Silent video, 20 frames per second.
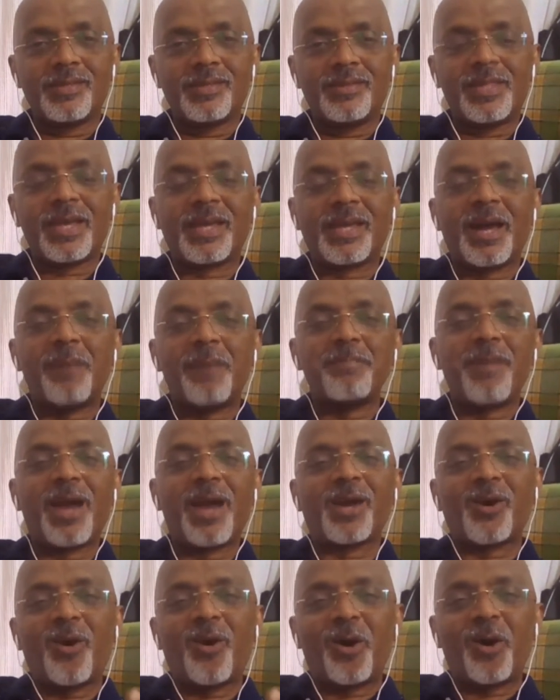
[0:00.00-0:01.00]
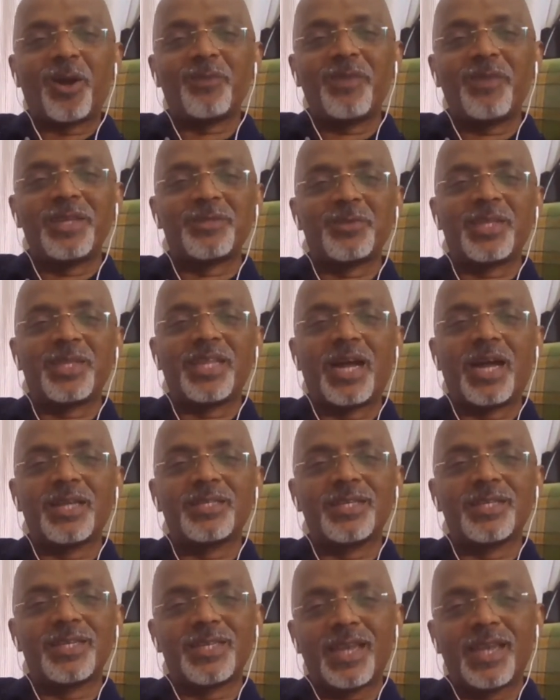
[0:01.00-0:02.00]
They come back always with an
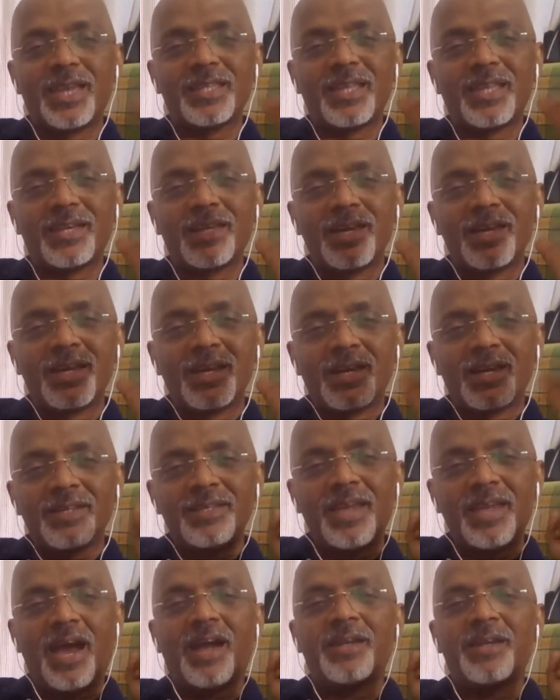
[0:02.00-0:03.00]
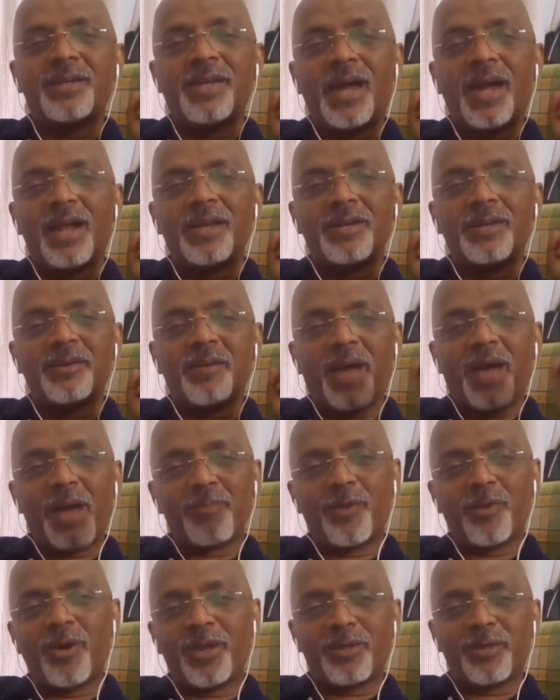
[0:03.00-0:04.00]
answer telling that, yeah, done, I'm
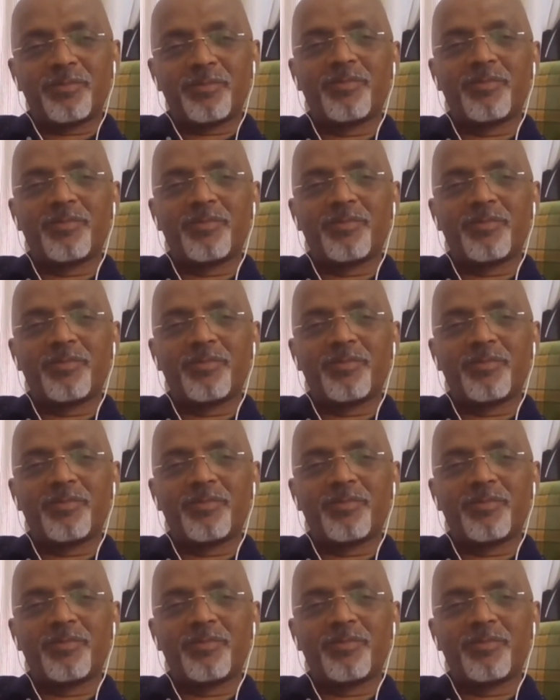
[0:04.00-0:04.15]
going.